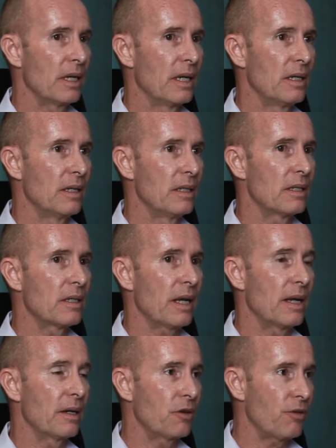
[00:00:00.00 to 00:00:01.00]
is
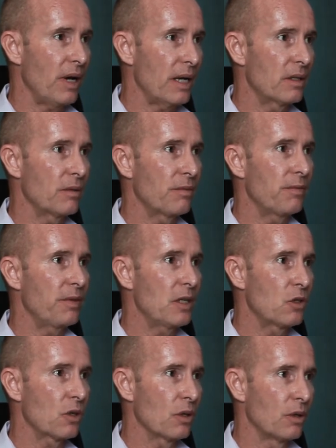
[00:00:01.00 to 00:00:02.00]
an attractive
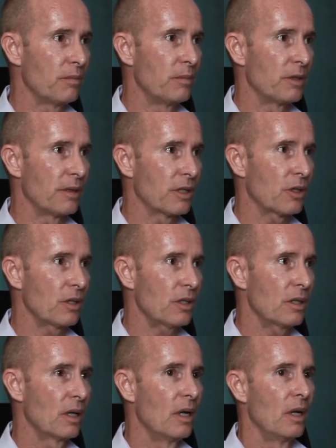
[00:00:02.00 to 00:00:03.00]
feature of Mauritius,